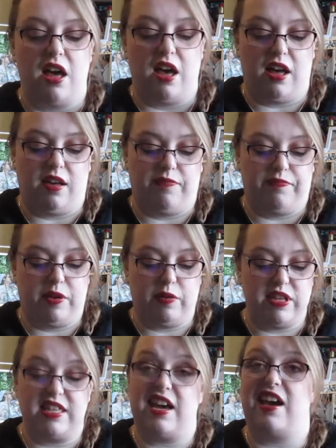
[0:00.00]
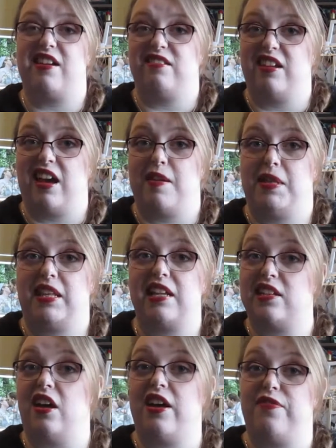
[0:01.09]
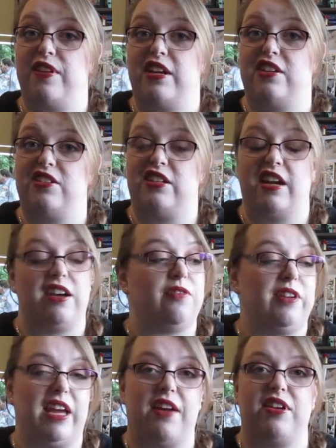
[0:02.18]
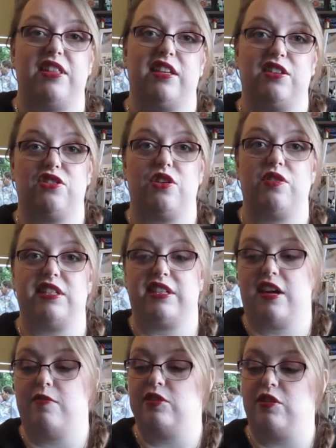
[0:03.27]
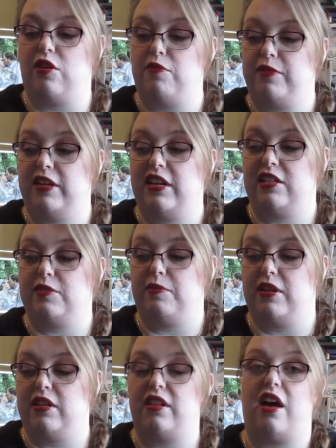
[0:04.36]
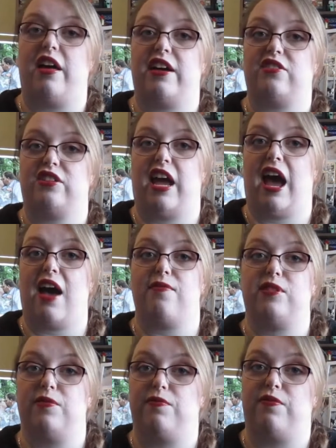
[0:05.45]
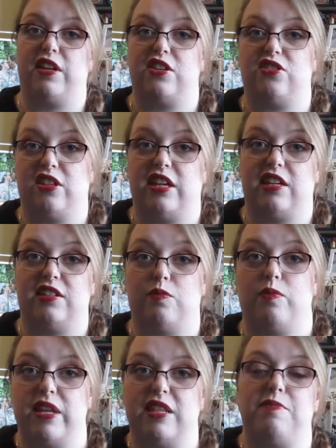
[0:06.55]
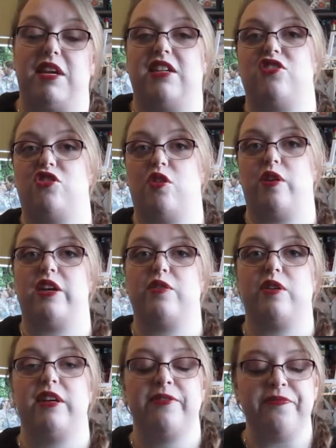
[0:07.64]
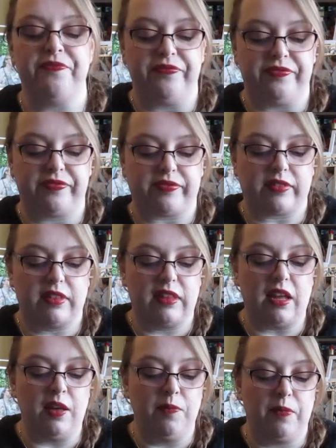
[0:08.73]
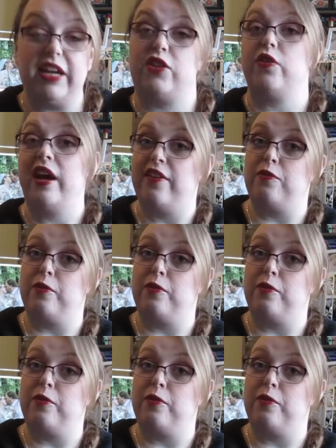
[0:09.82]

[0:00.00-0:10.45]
But with that, I mean, that's all I finished. I don't really have anything to show this time, so hopefully next month I'll actually have some finished things with me to show you. But I do have